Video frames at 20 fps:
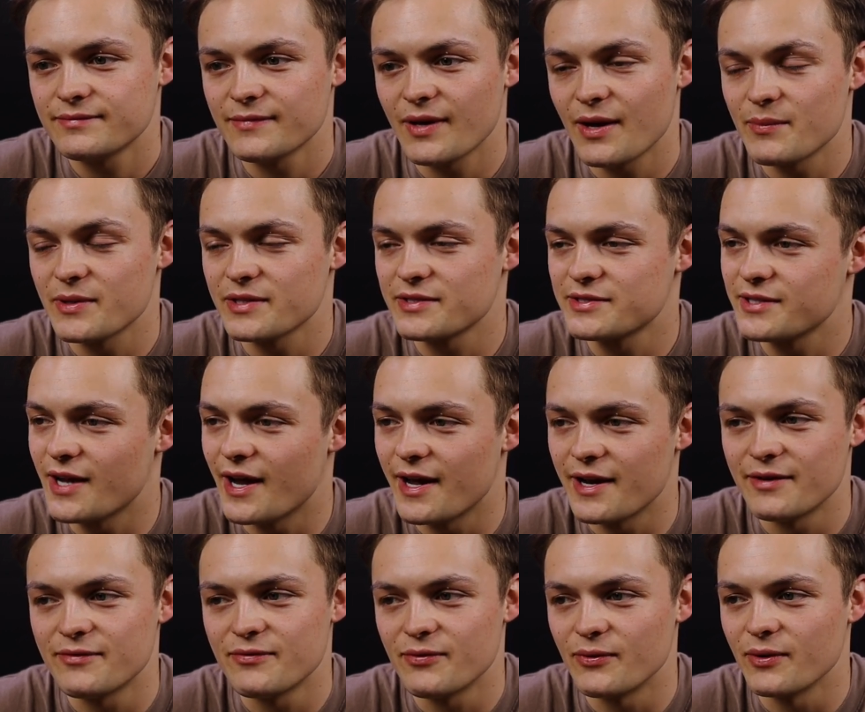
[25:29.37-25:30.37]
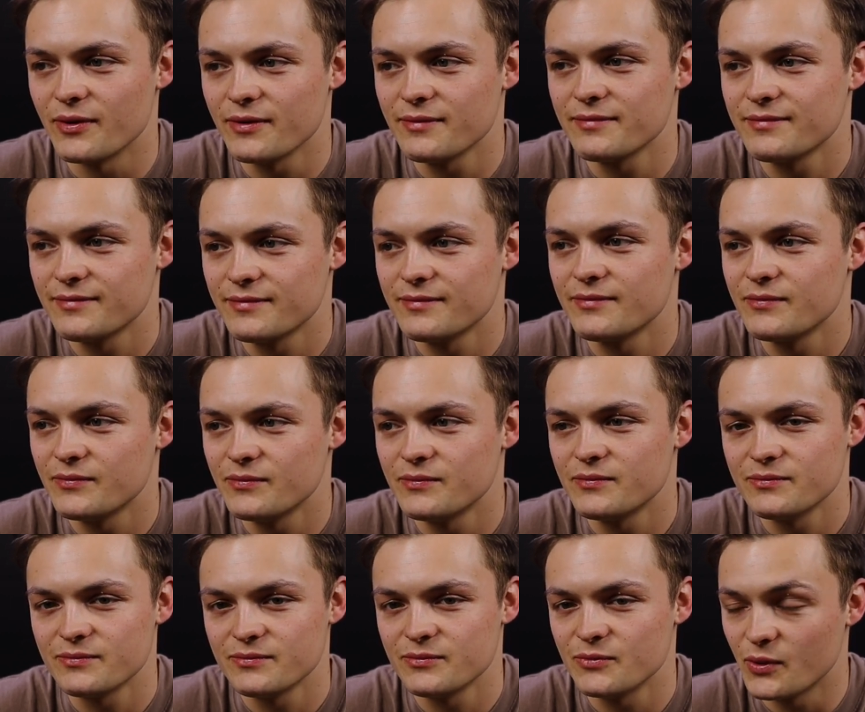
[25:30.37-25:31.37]
I'm excited for
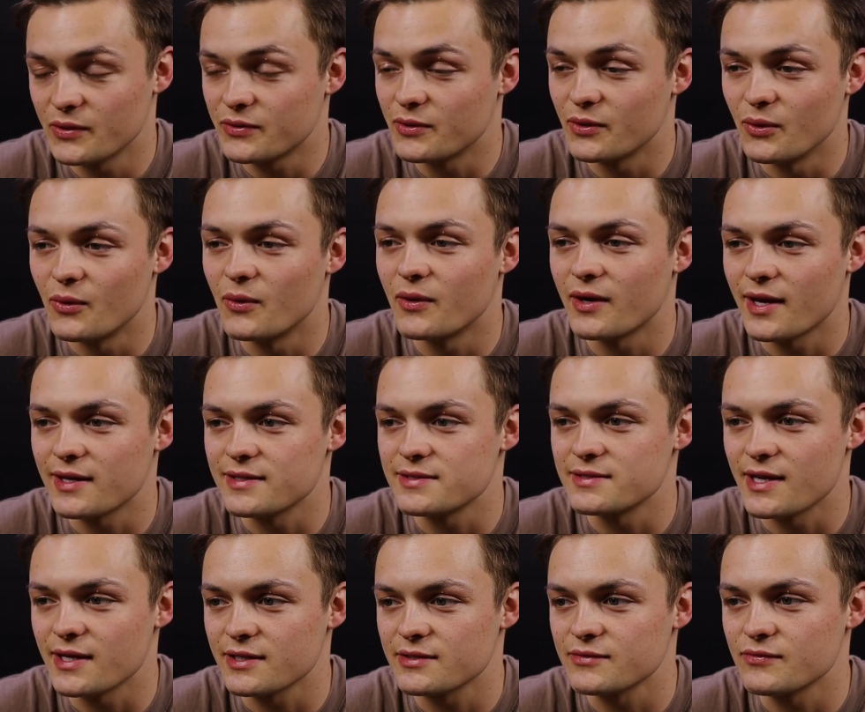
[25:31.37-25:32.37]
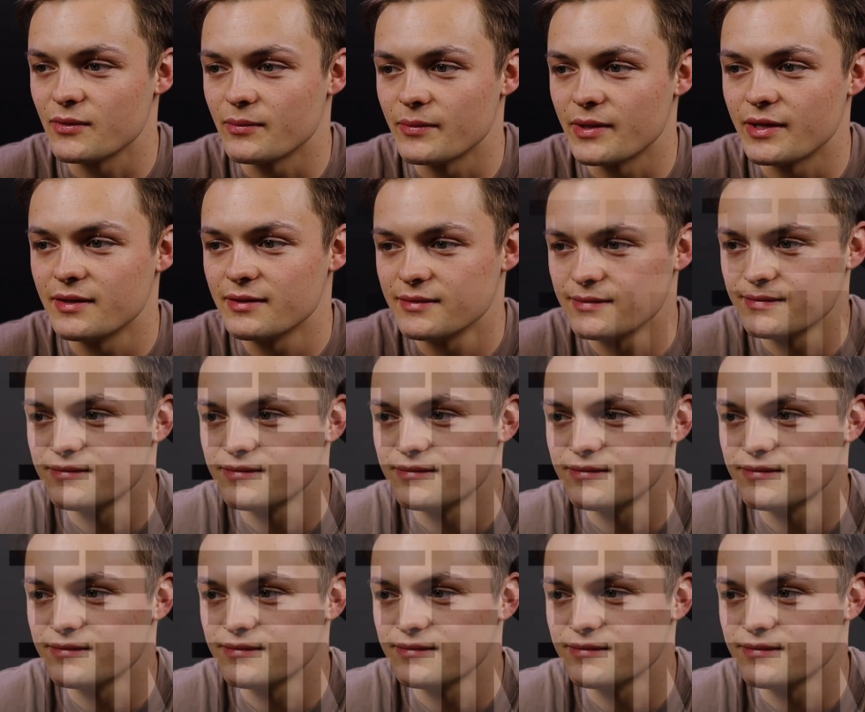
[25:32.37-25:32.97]
what the Lord has next for me.